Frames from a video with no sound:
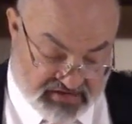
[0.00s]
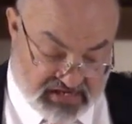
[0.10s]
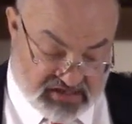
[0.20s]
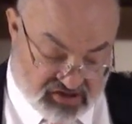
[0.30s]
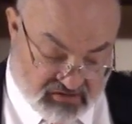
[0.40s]

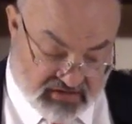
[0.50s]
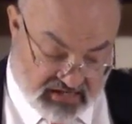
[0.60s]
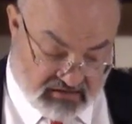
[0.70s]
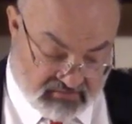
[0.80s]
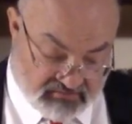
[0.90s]
In
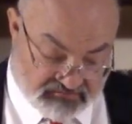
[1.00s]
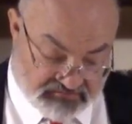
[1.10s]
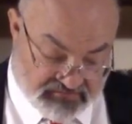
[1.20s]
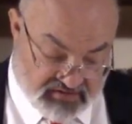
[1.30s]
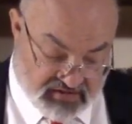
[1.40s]
Germany,
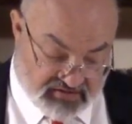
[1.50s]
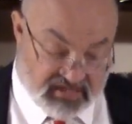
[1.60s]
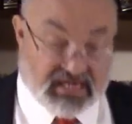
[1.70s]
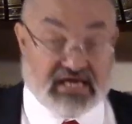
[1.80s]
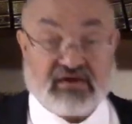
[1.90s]
the
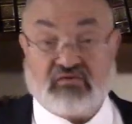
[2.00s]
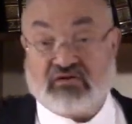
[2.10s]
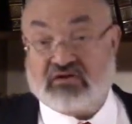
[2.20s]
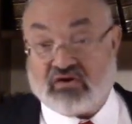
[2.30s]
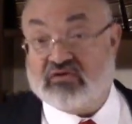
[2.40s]
king,
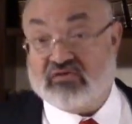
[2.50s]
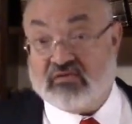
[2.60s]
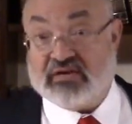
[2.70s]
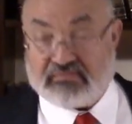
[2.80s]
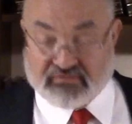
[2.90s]
or the Holy
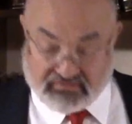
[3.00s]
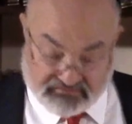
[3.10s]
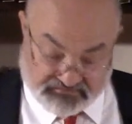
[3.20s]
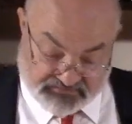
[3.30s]
Roman Emperor,